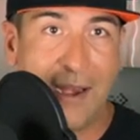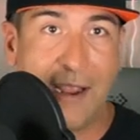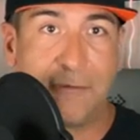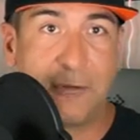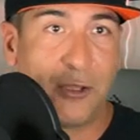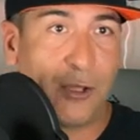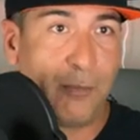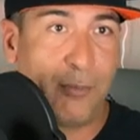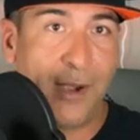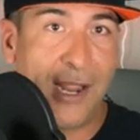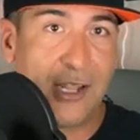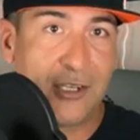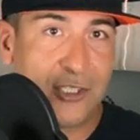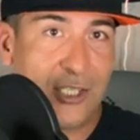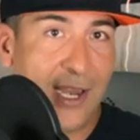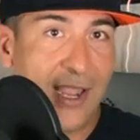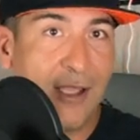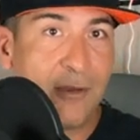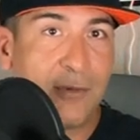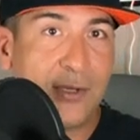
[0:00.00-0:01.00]
After the brown
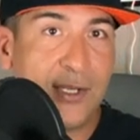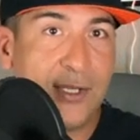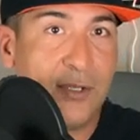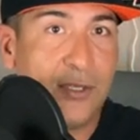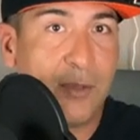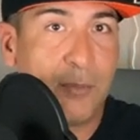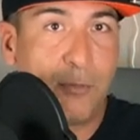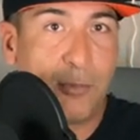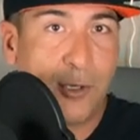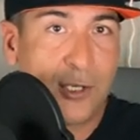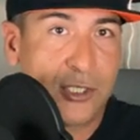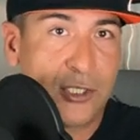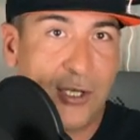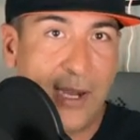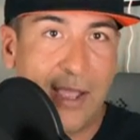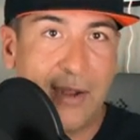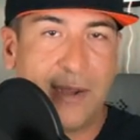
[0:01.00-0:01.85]
trout, we'll do the brook trout.